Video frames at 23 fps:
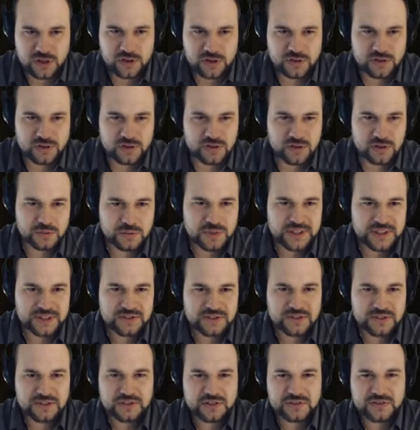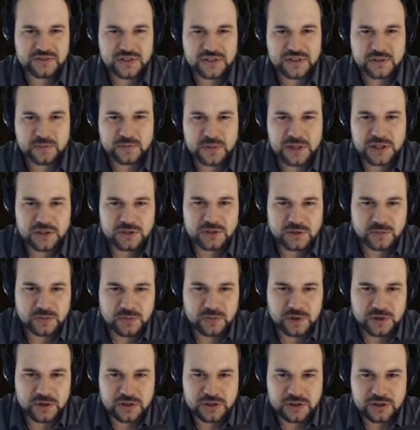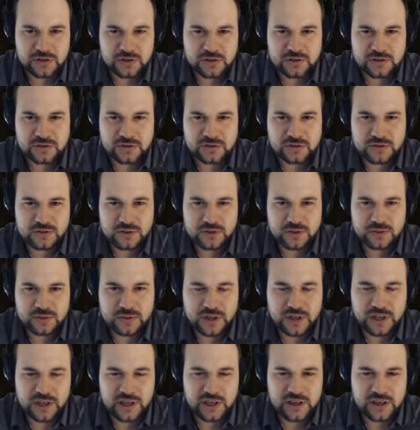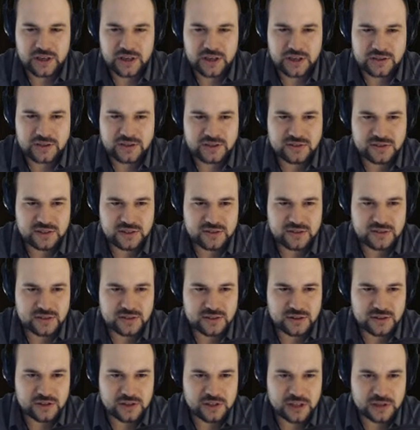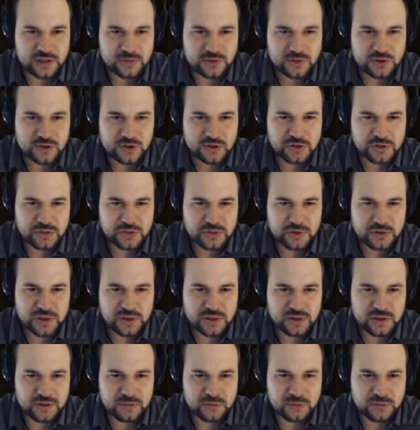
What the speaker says: So your plans to intervene in Belgium are to go ahead as set down. I'm to occupy the